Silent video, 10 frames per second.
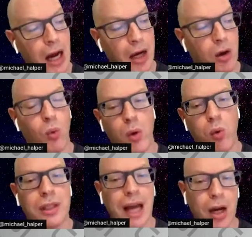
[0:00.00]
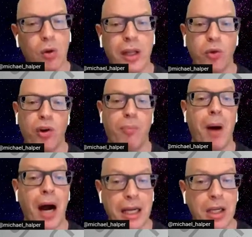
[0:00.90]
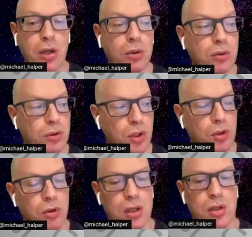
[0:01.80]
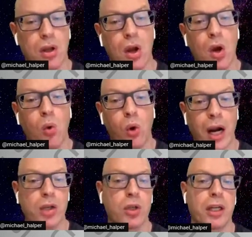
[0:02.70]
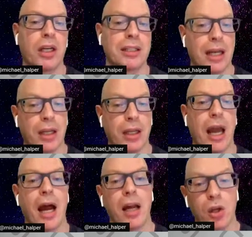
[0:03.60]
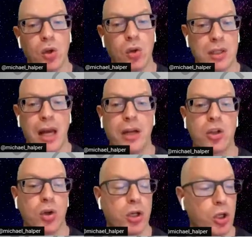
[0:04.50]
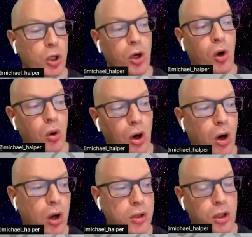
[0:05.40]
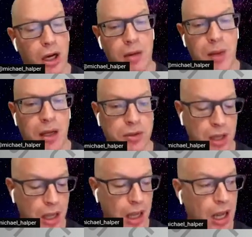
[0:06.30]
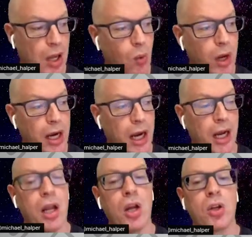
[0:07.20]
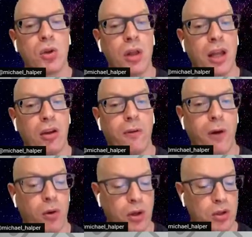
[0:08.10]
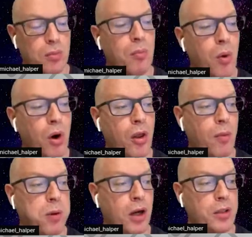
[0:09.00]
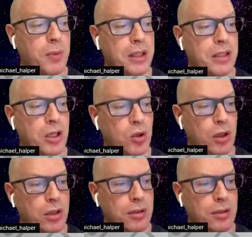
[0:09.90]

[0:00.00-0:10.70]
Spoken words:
we will not only remind you to do this, we're actually going to tell you how to do this, how to structure your cold calls, your emails, and whatnot, so that you focus more on the prospect's interests.